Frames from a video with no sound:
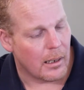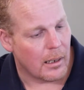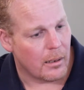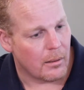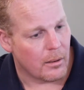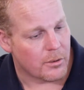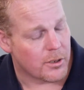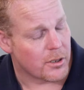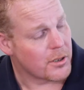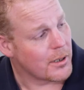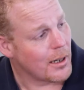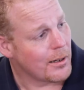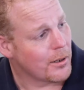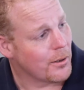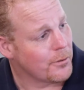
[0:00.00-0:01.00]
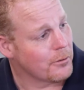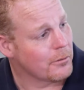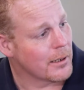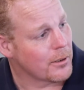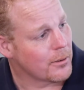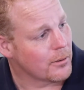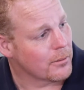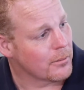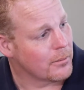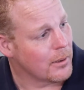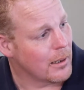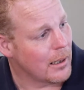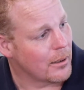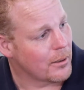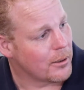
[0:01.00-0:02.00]
I was just starting off a really good
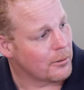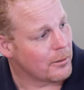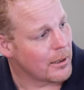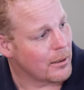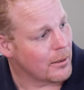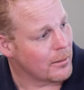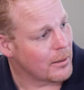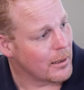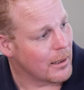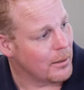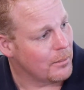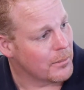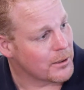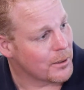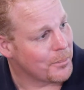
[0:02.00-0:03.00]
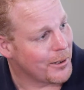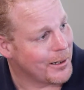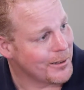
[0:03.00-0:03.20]
career as a